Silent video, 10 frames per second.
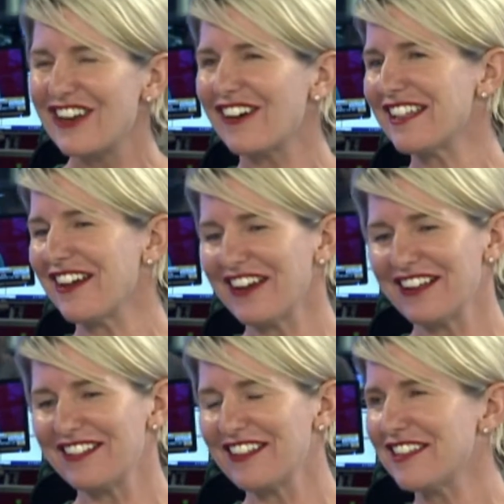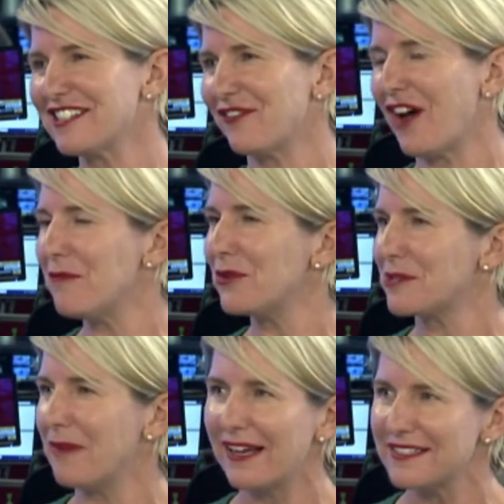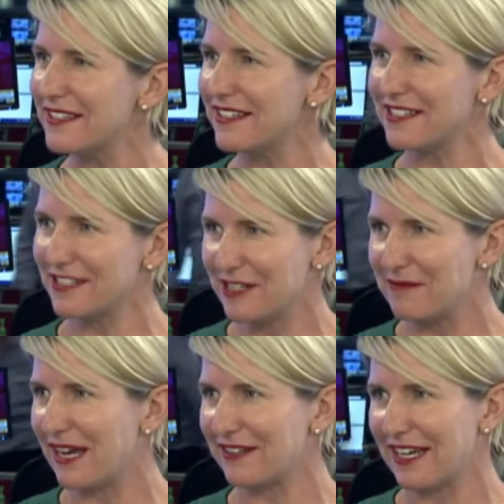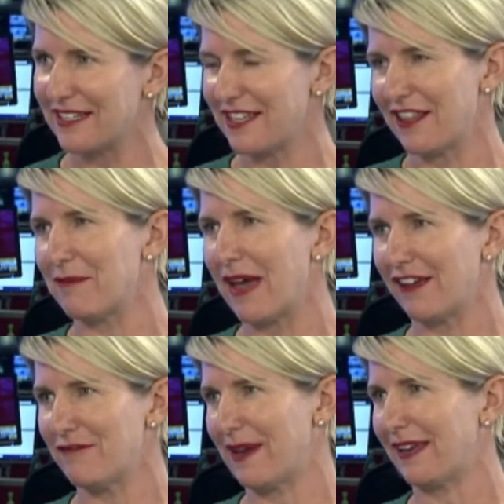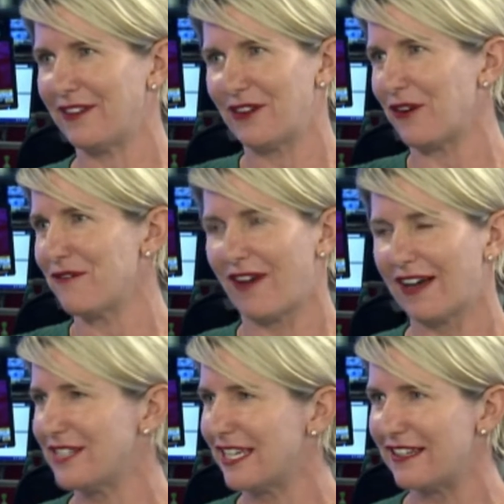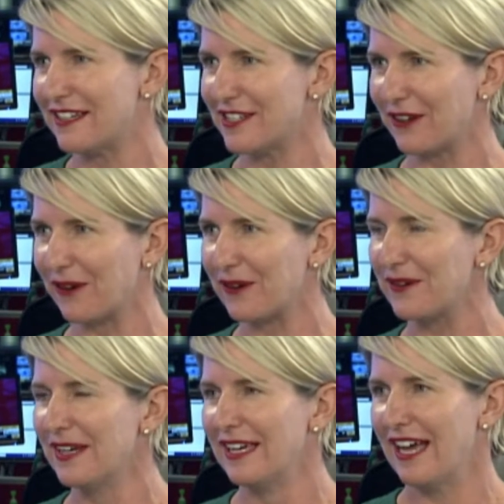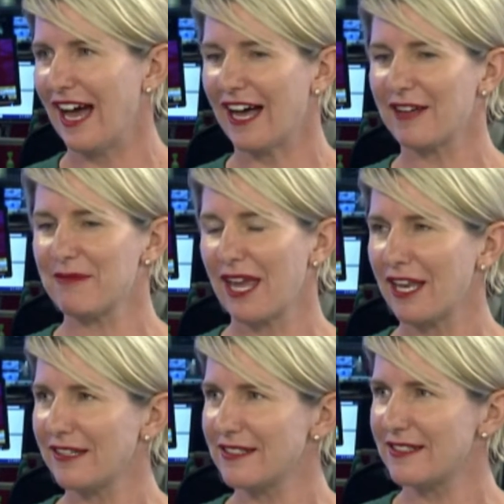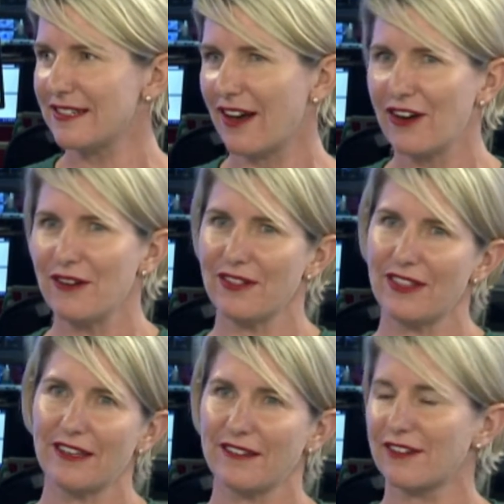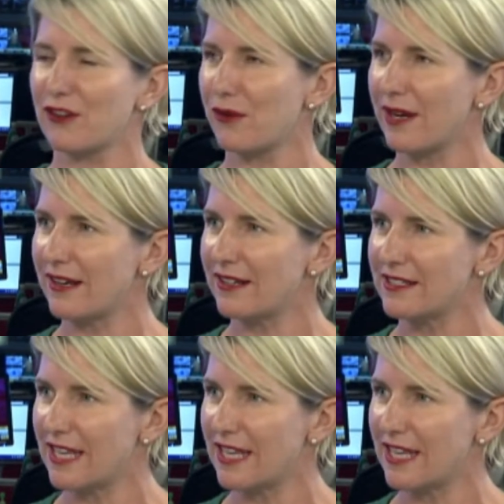No, I think there's far more smarts in the system nowadays than there may have been, 5, 10 years ago. And I don't think credit is